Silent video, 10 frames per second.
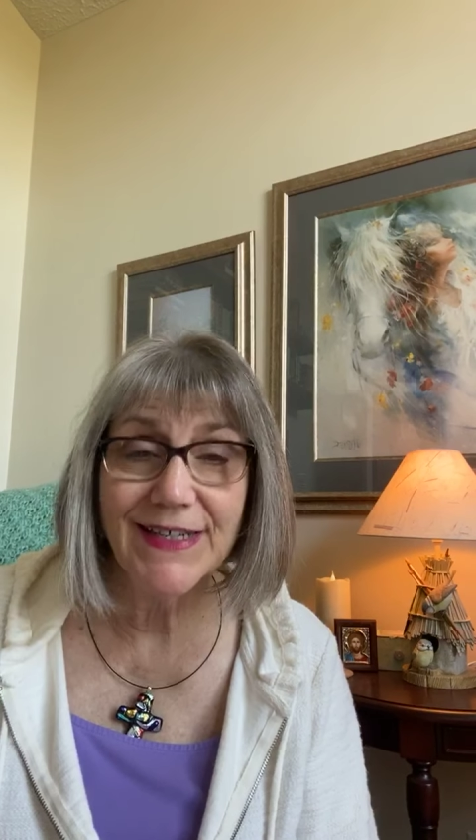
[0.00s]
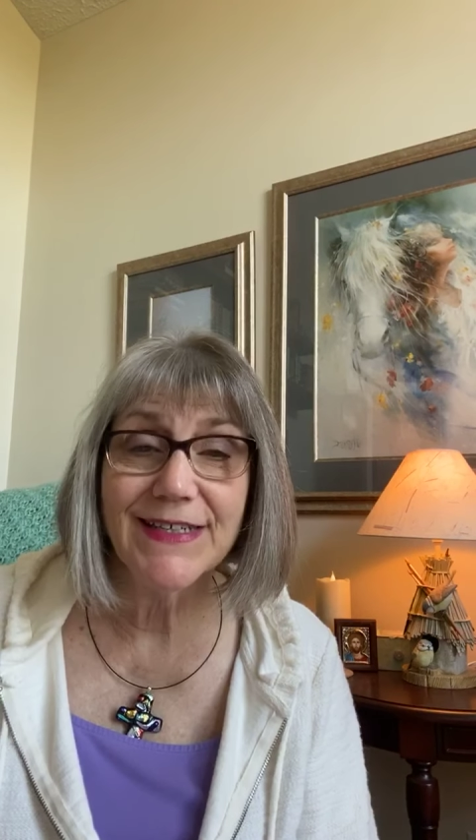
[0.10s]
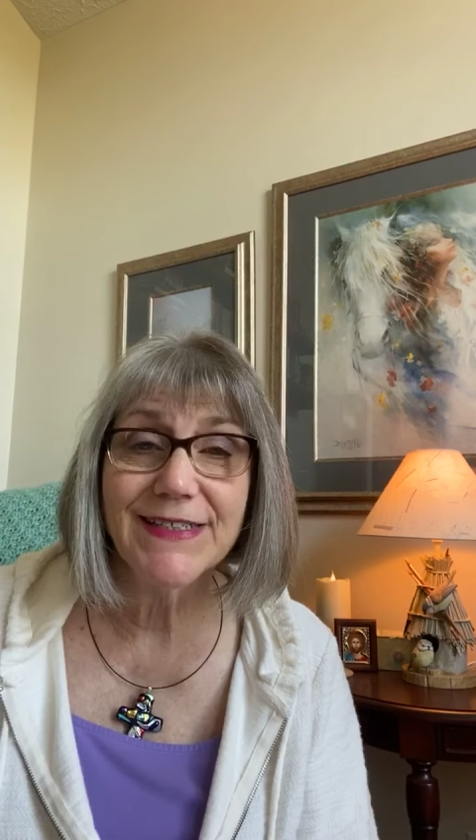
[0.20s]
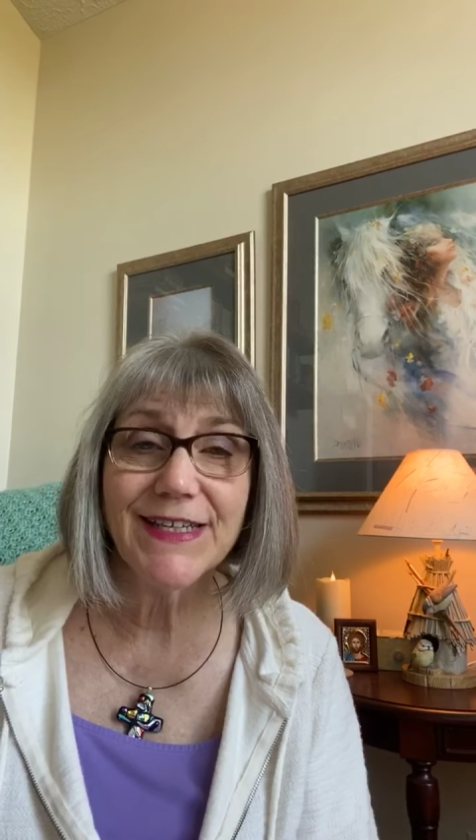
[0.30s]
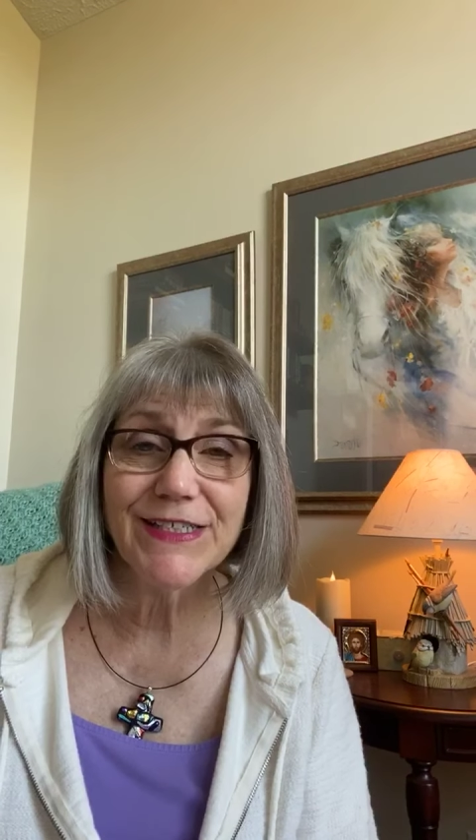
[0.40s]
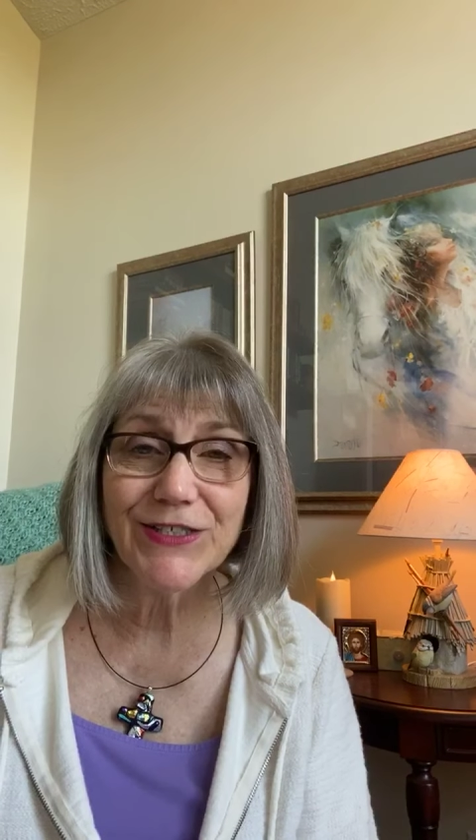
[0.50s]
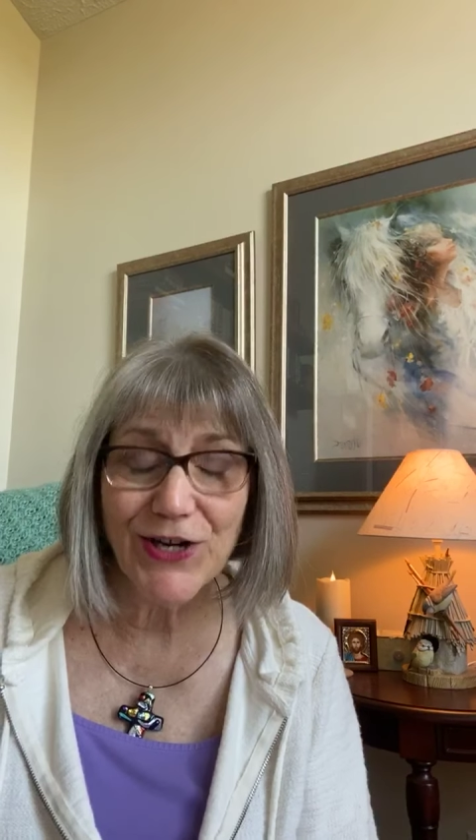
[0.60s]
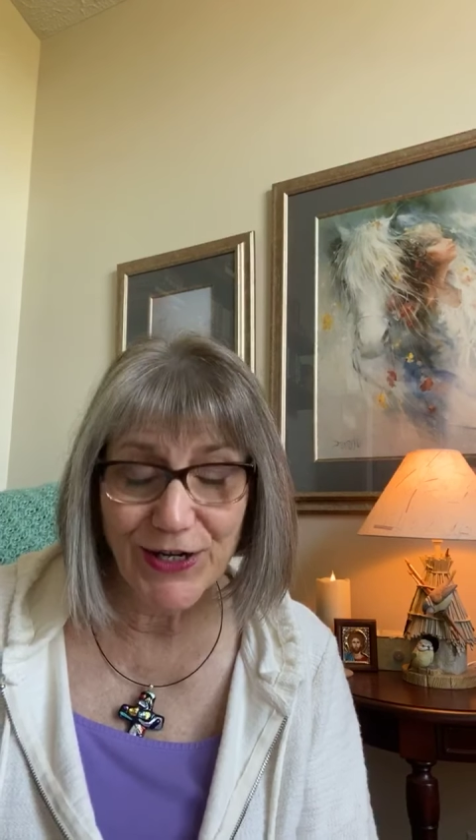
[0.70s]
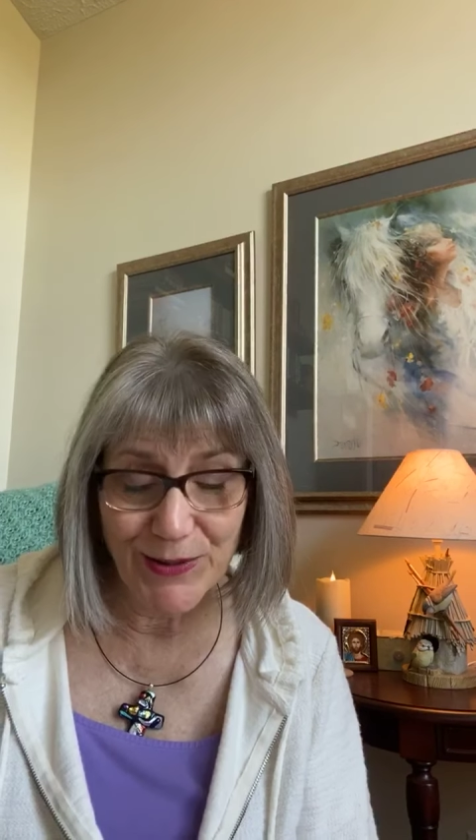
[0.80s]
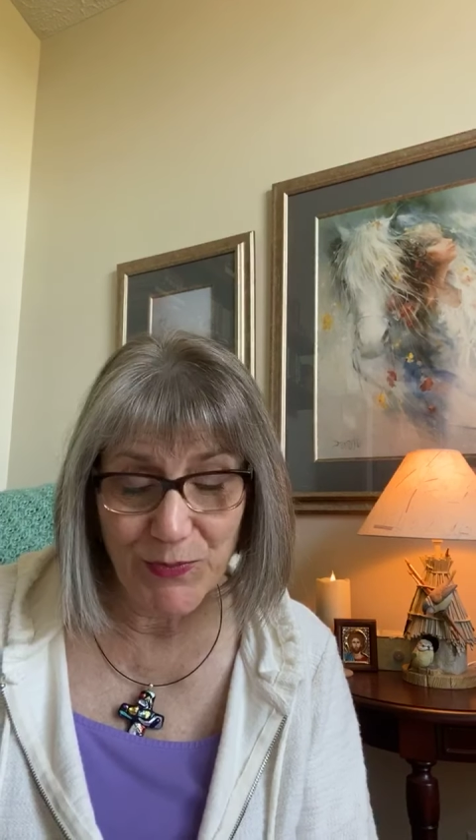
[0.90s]
is a
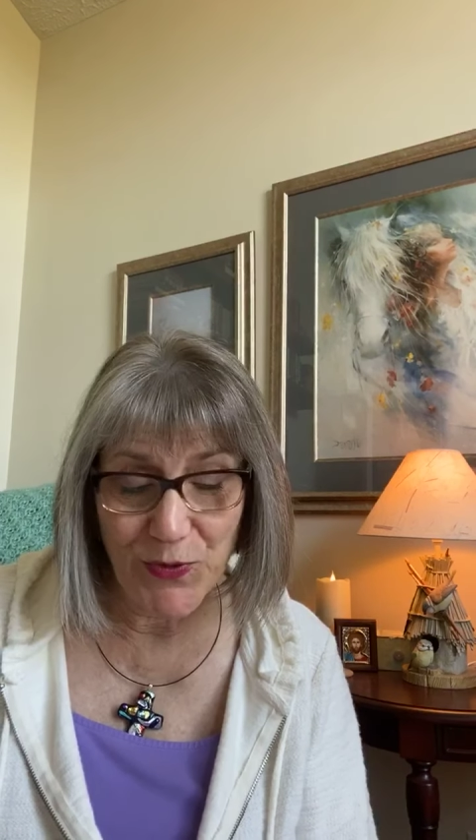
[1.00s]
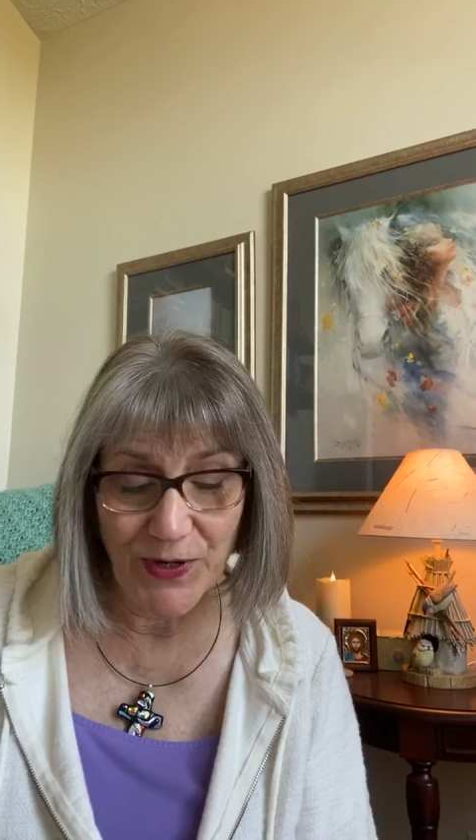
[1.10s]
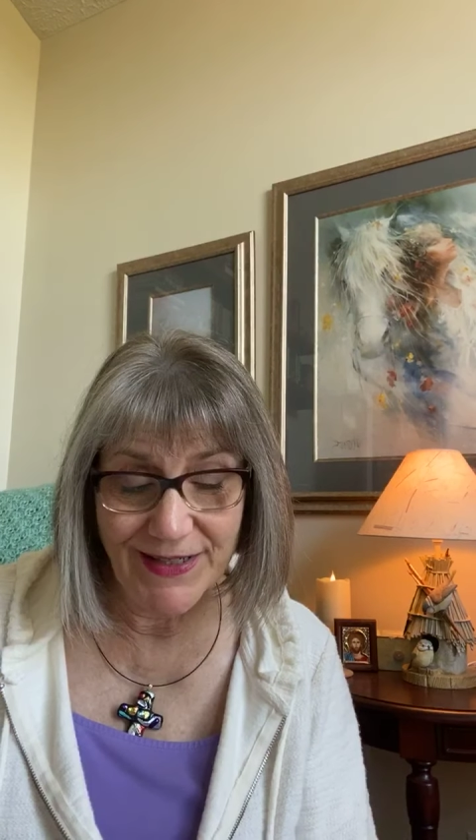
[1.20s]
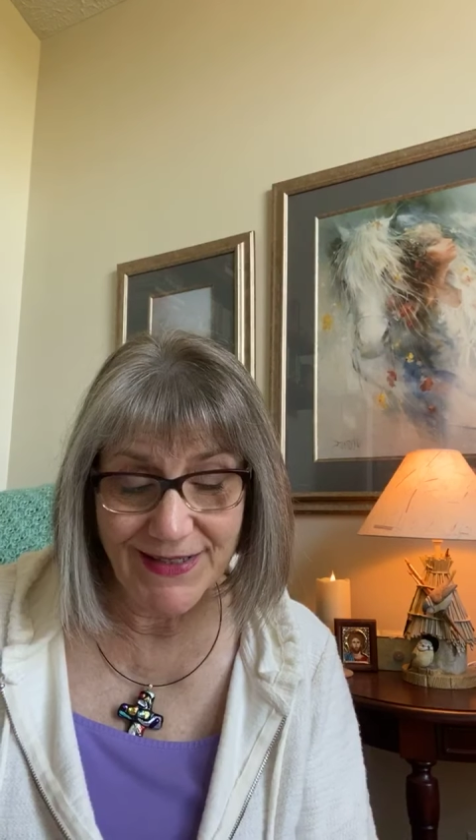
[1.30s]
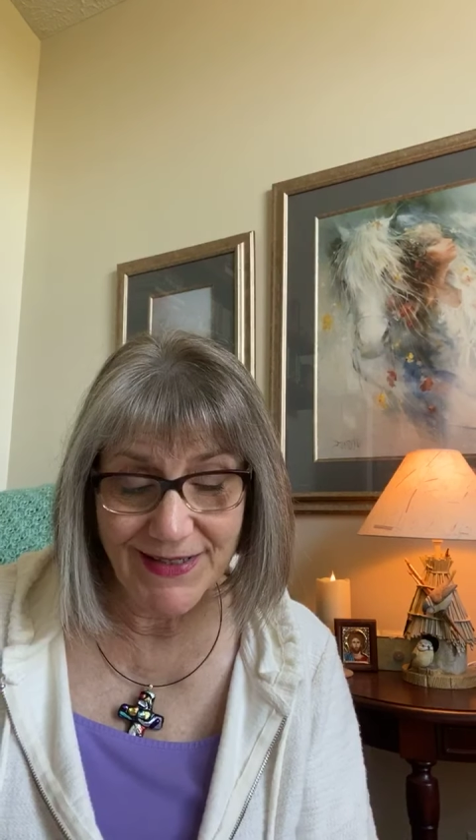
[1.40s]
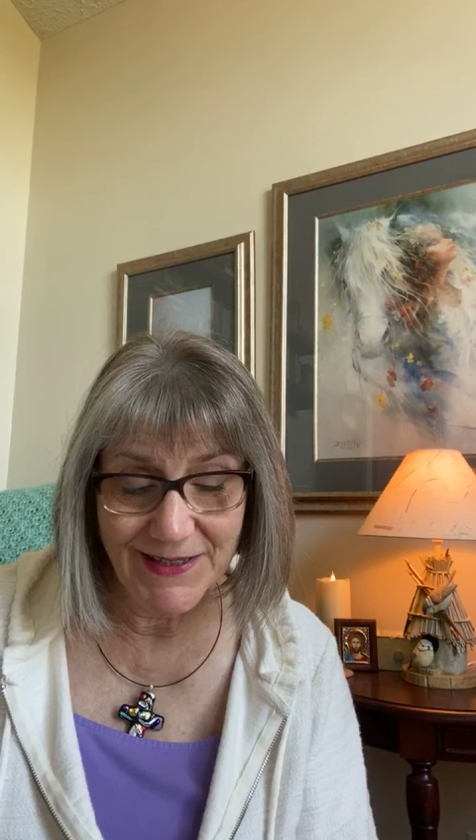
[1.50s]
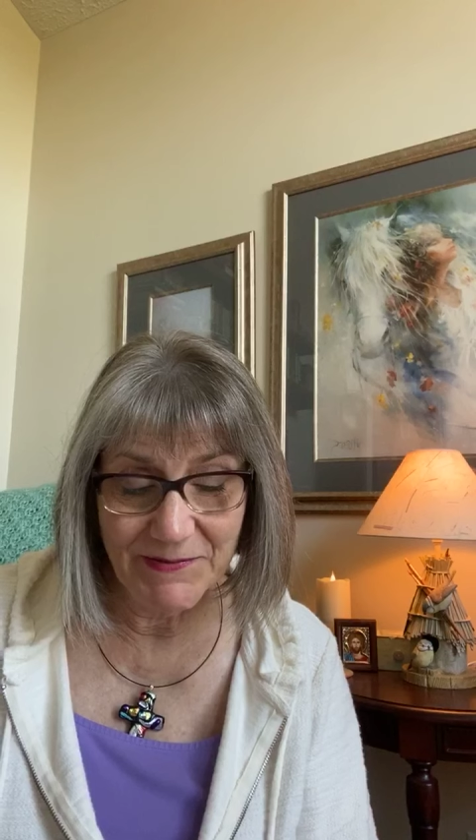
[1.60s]
starting point.